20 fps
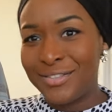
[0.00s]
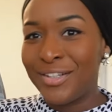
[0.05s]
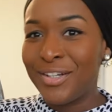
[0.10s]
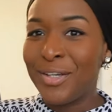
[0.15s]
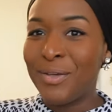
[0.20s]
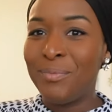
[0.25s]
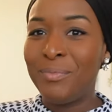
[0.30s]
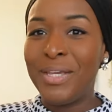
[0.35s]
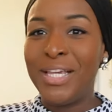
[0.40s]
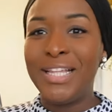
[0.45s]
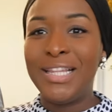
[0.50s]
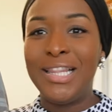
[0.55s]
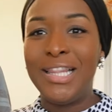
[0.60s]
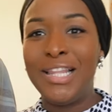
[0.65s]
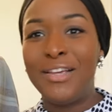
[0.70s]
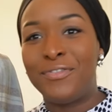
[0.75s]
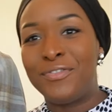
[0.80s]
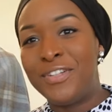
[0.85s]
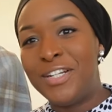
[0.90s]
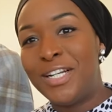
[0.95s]
Look at me
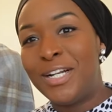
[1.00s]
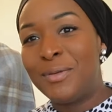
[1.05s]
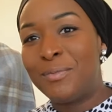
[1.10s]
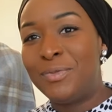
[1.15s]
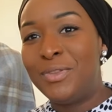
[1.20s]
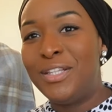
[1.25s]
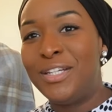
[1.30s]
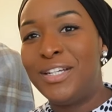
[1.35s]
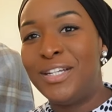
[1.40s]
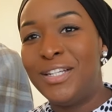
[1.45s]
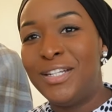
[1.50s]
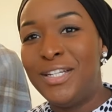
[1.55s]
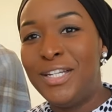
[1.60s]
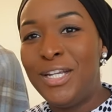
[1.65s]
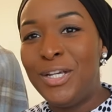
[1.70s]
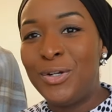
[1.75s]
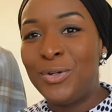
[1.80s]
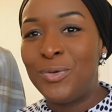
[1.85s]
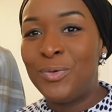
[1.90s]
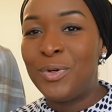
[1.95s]
lifting up the
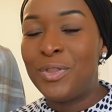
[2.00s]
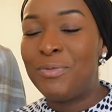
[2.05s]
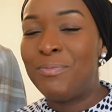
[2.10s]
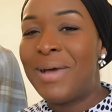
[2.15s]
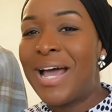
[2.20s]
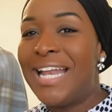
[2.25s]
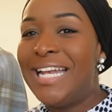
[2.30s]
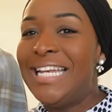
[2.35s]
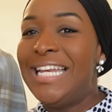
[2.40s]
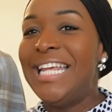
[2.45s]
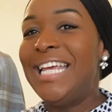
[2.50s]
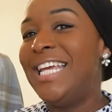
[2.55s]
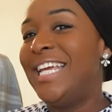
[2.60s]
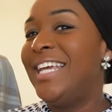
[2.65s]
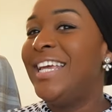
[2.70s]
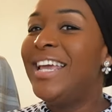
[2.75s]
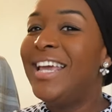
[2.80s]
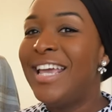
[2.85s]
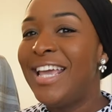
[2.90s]
needle with my knee